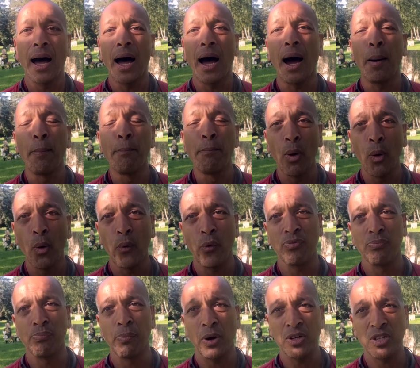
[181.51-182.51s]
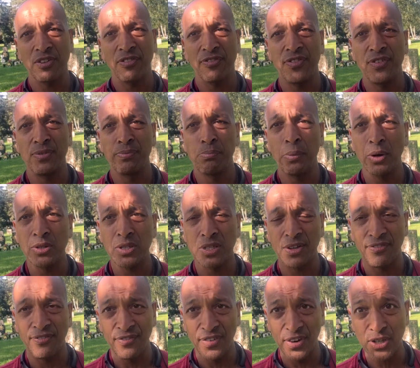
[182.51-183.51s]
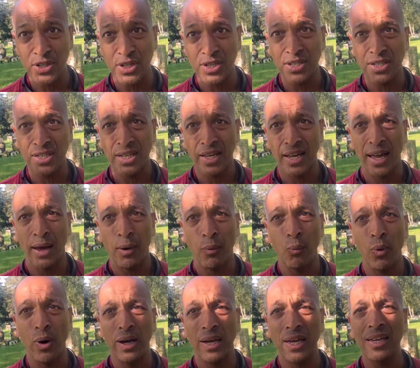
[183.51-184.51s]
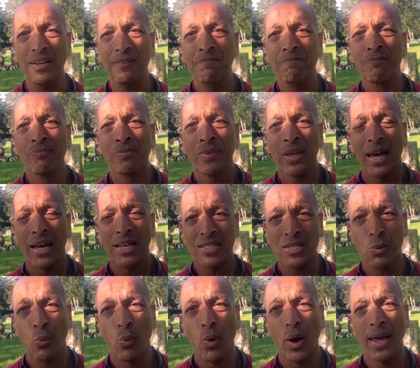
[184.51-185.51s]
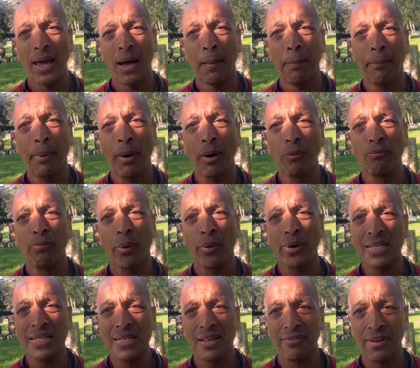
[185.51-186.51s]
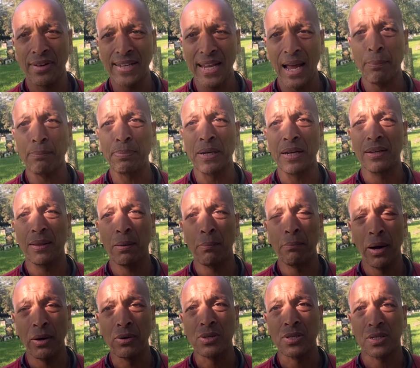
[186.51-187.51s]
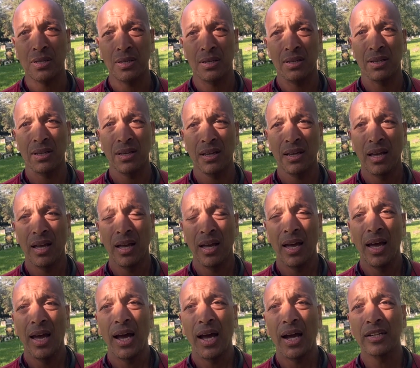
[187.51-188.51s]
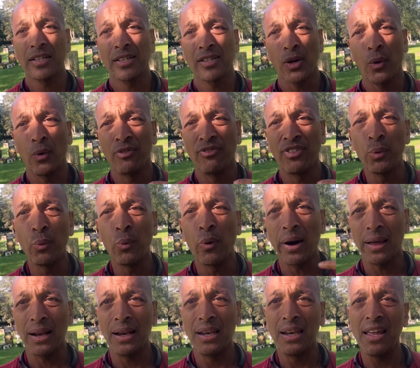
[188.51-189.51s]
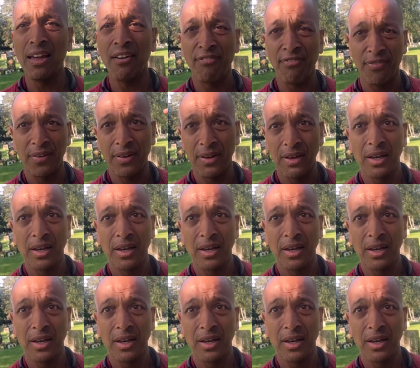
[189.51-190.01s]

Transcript: are most efficient at working, and it's the way our bodies have adapted the most. And so if you want to live